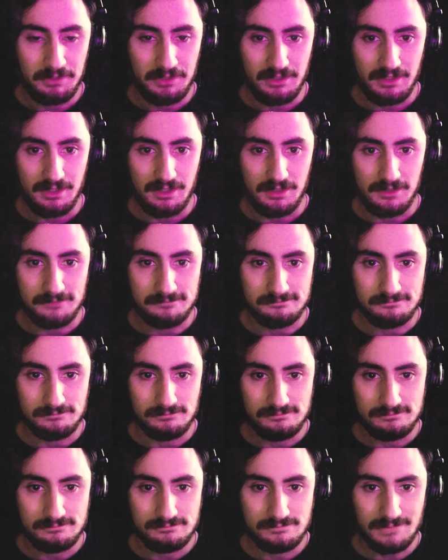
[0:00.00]
But
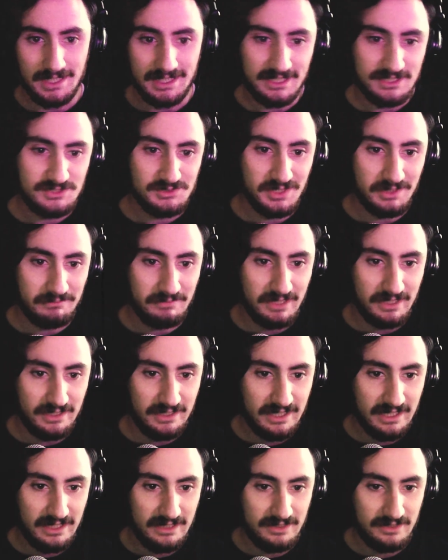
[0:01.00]
I guess what I'm
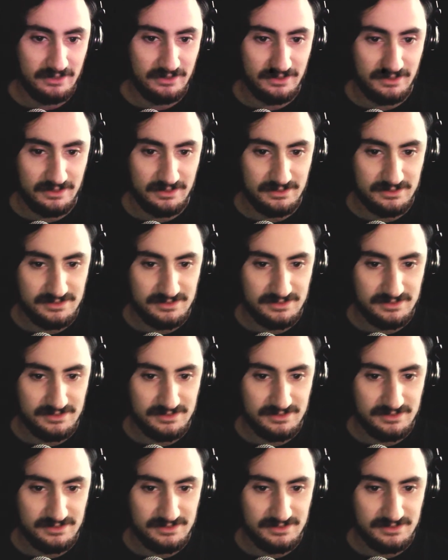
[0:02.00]
getting at here